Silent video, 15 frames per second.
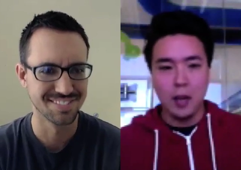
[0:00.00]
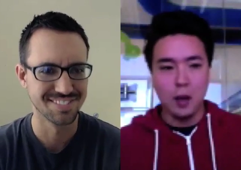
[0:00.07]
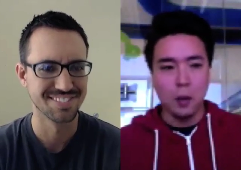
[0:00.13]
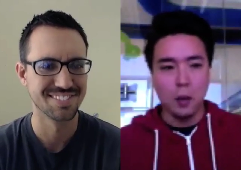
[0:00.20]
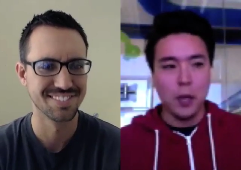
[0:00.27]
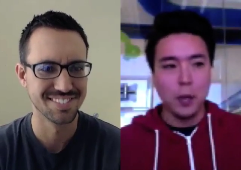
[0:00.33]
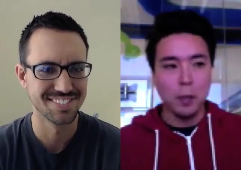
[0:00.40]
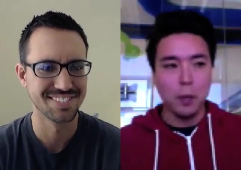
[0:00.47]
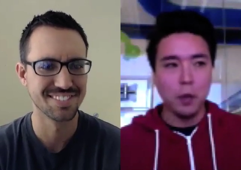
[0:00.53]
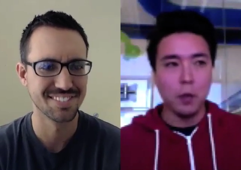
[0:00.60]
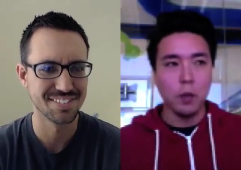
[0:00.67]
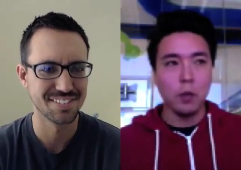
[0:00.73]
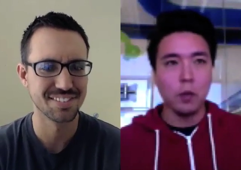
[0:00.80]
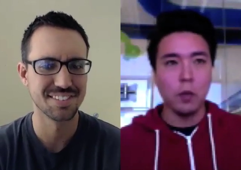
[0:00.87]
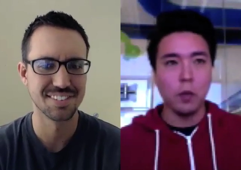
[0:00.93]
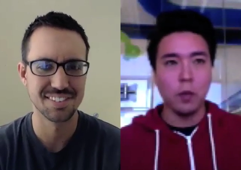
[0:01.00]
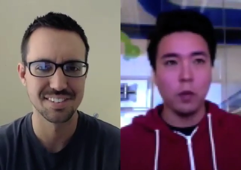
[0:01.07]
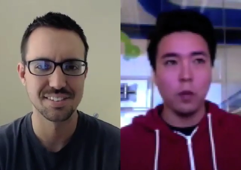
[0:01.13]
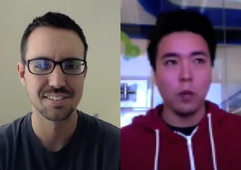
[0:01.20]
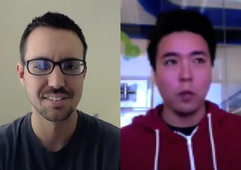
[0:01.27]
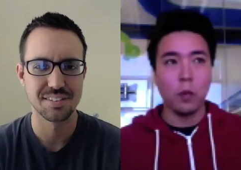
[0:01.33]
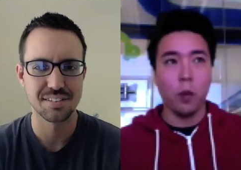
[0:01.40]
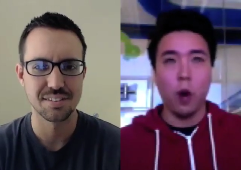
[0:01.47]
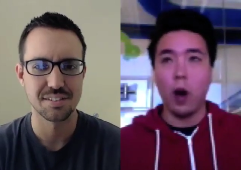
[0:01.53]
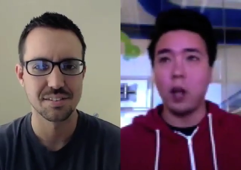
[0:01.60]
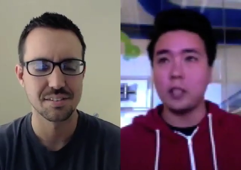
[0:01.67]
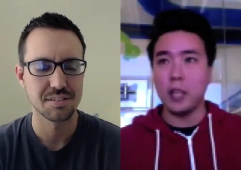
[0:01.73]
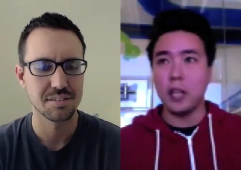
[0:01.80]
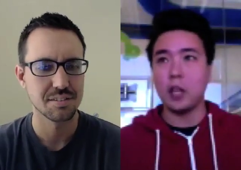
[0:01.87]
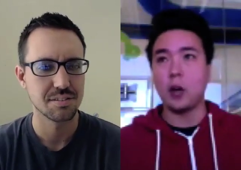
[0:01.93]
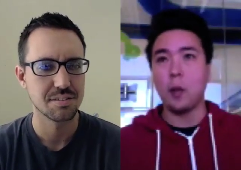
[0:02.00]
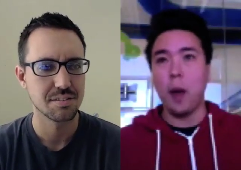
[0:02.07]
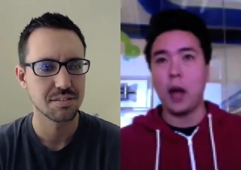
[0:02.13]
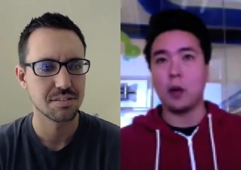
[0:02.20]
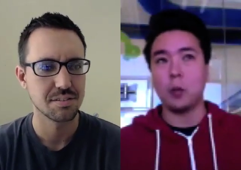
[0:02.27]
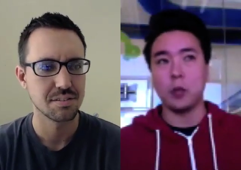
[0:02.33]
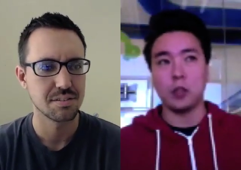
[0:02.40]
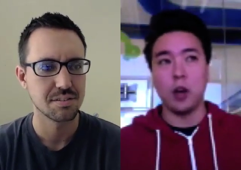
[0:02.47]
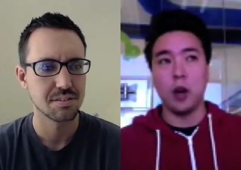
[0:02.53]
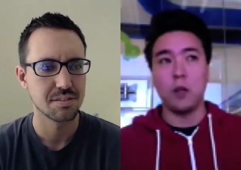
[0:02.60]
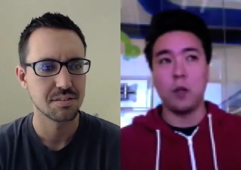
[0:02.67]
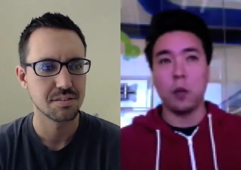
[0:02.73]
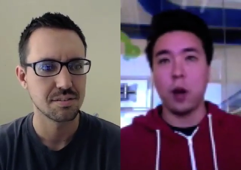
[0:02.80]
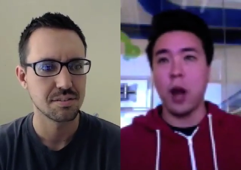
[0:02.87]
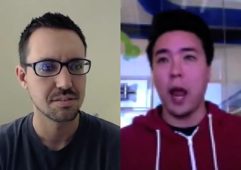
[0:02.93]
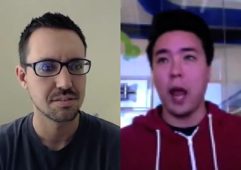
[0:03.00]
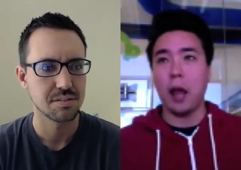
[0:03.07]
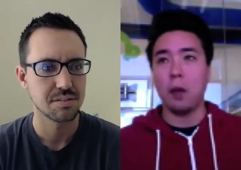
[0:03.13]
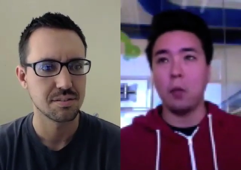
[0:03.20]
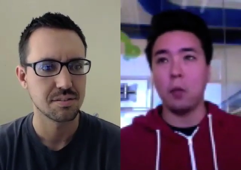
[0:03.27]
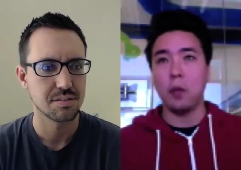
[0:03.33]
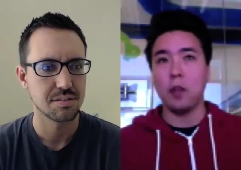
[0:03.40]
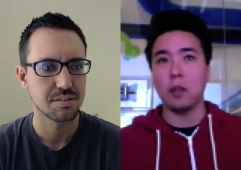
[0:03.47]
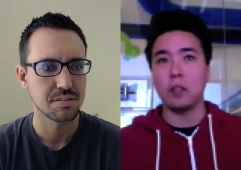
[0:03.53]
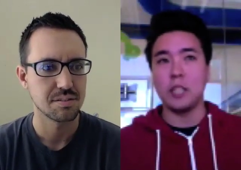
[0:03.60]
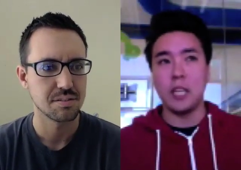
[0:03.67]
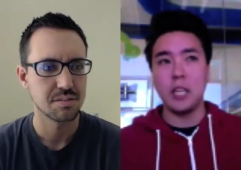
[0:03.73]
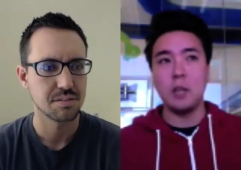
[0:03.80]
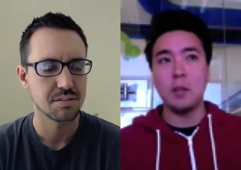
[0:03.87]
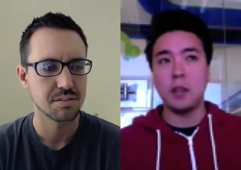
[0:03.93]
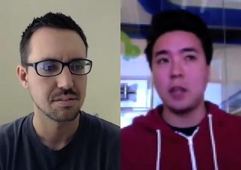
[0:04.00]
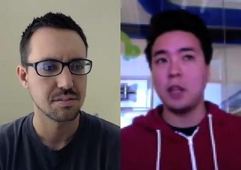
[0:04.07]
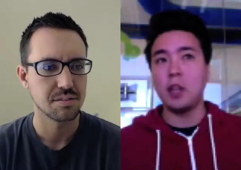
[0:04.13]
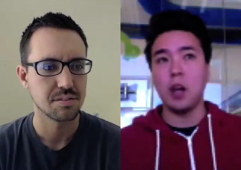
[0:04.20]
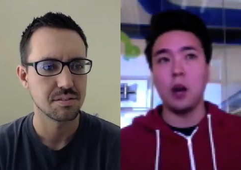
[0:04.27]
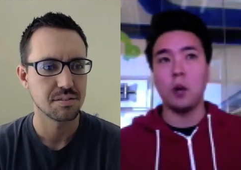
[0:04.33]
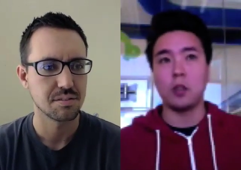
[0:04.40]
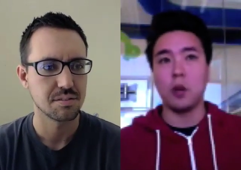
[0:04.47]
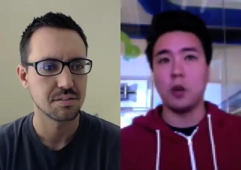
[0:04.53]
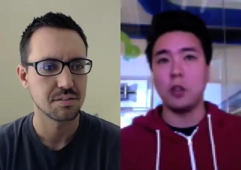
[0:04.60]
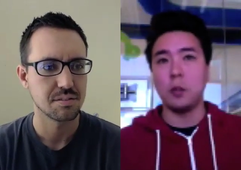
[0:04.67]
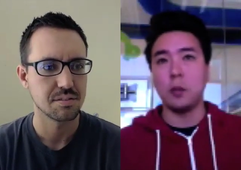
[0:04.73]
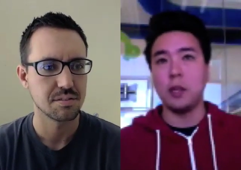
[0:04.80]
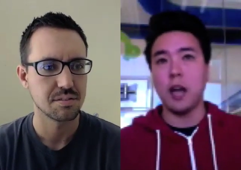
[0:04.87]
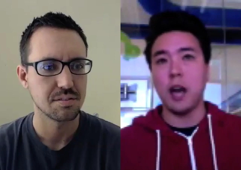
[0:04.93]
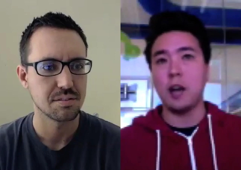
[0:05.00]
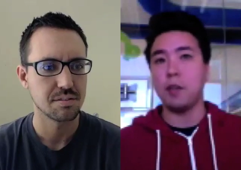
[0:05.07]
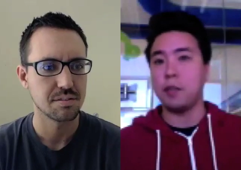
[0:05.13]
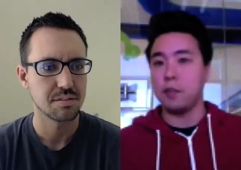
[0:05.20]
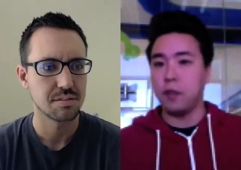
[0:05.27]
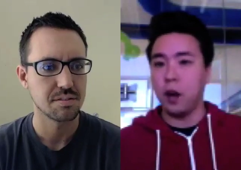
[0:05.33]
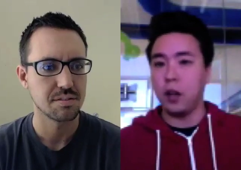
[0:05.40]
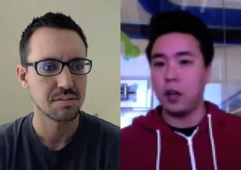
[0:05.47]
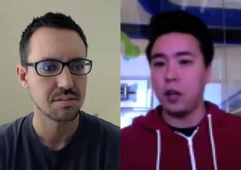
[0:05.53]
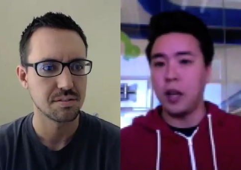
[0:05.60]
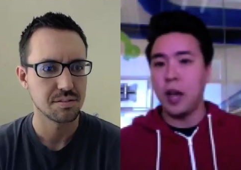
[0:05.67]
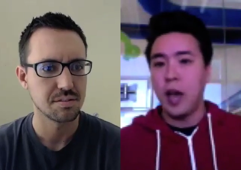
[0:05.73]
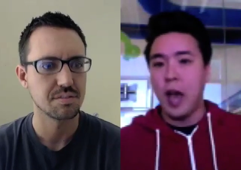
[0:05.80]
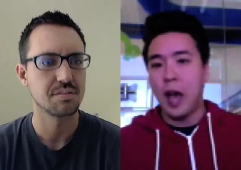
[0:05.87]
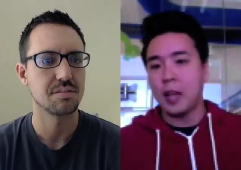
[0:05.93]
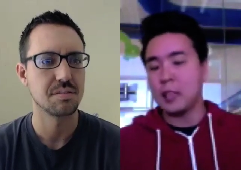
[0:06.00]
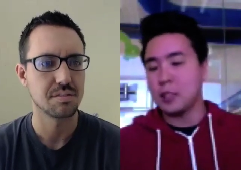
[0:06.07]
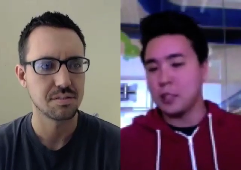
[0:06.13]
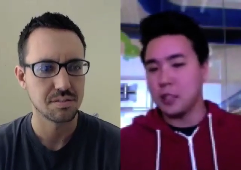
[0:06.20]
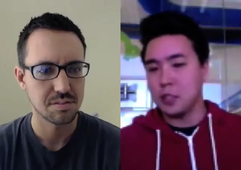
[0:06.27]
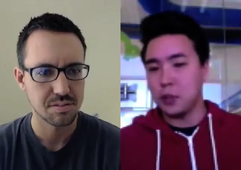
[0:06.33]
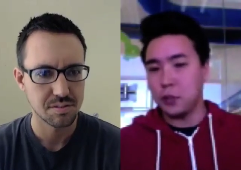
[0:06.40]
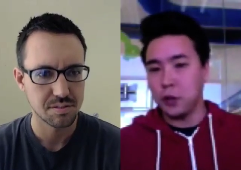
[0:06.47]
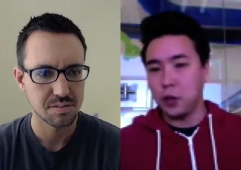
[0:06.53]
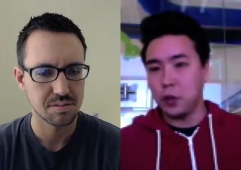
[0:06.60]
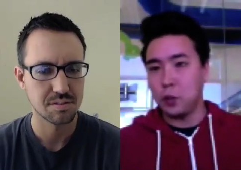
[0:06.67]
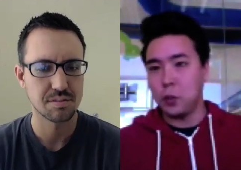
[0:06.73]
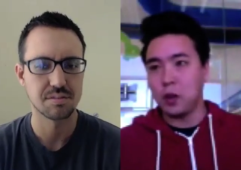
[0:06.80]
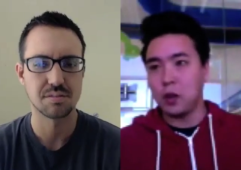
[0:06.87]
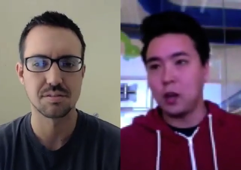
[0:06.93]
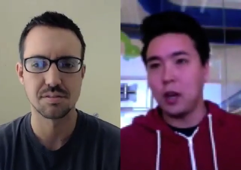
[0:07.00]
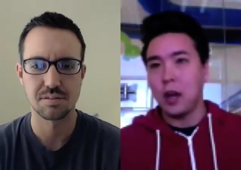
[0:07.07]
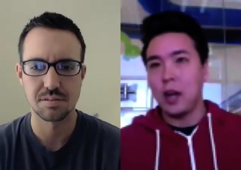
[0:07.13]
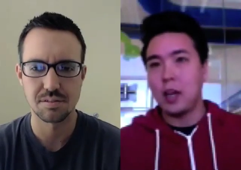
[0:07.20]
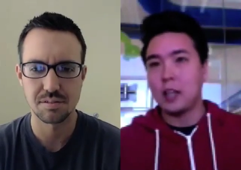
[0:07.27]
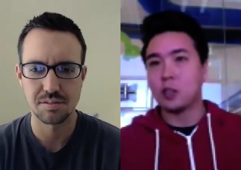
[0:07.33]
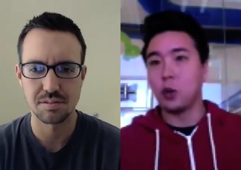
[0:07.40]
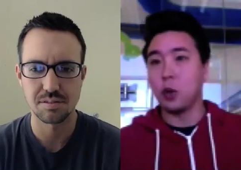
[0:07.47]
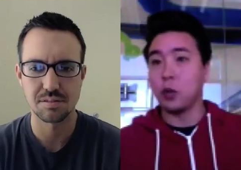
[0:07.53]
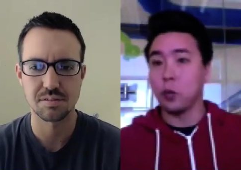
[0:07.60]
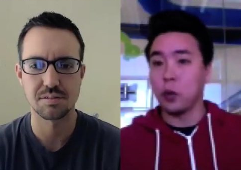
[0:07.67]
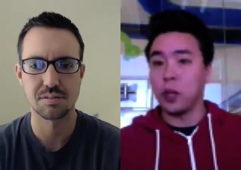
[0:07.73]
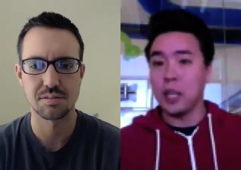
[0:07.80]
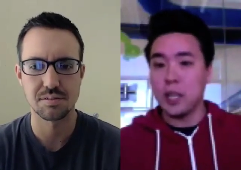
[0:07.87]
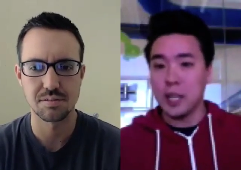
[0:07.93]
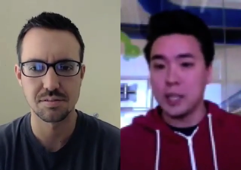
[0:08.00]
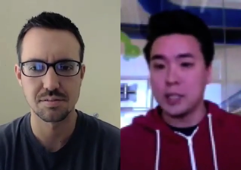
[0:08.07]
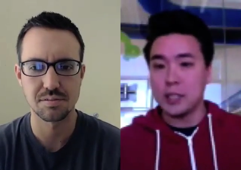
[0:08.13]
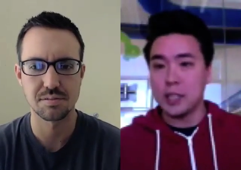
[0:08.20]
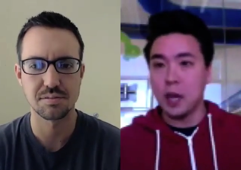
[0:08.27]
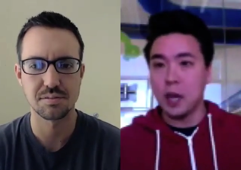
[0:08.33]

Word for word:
Speaker 1: and people want to interact with software and with a team that they know is going to be kind of fun, has a sense of humor, sort of really gets